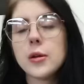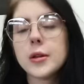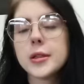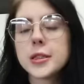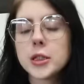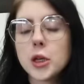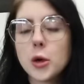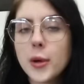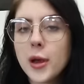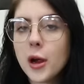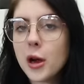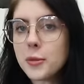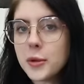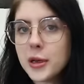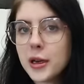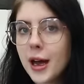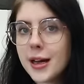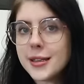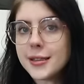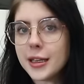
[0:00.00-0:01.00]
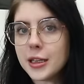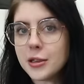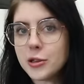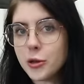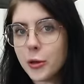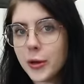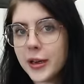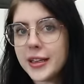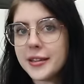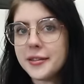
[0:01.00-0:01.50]
So we hope you guys
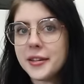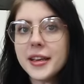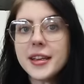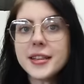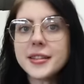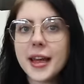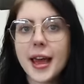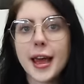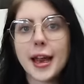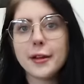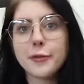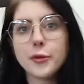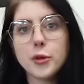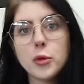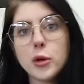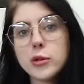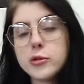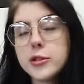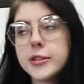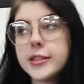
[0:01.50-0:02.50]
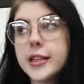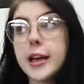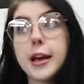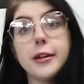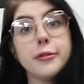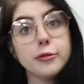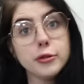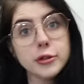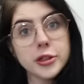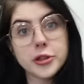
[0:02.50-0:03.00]
enjoyed this. And if you want to
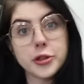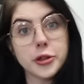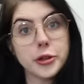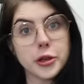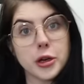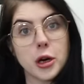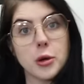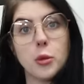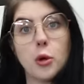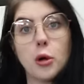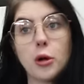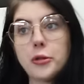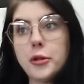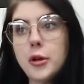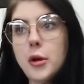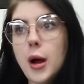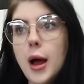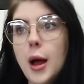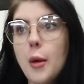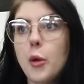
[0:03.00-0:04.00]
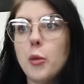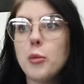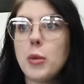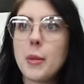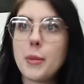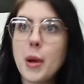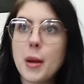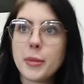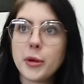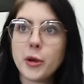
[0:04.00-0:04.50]
see a full studio walkthrough, I will
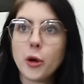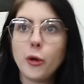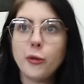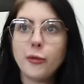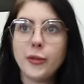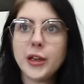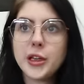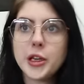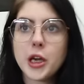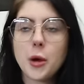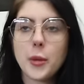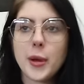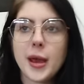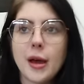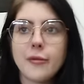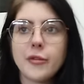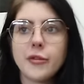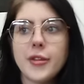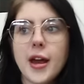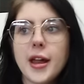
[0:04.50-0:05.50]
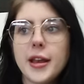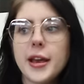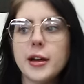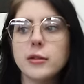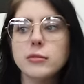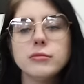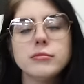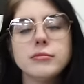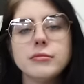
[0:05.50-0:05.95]
pop up an old video we have of that now.